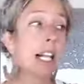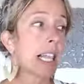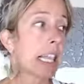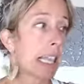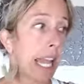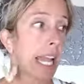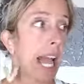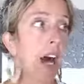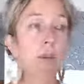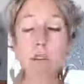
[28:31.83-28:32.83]
lay
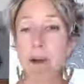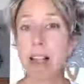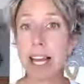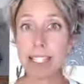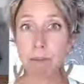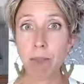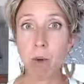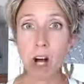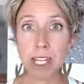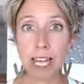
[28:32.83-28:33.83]
down with my legs up the
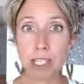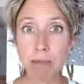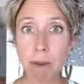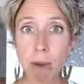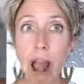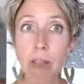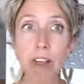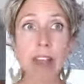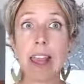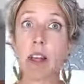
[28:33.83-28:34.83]
wall to catch my breath
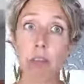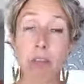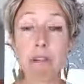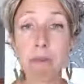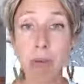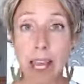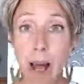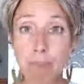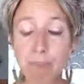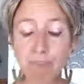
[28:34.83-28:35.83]
at 3
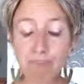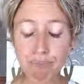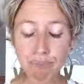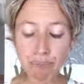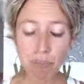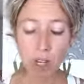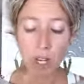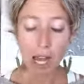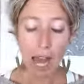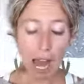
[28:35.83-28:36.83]
p.m.
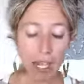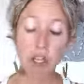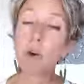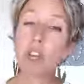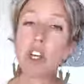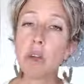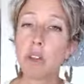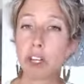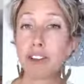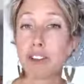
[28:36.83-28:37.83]
I know that you
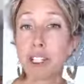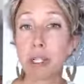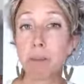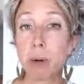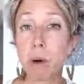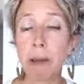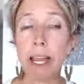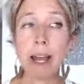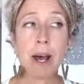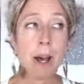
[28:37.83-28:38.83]
think you're
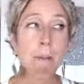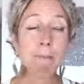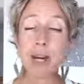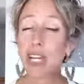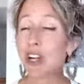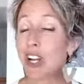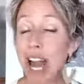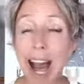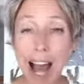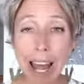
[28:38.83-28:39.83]
Superwoman, but you're
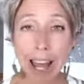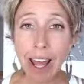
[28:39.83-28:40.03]
not.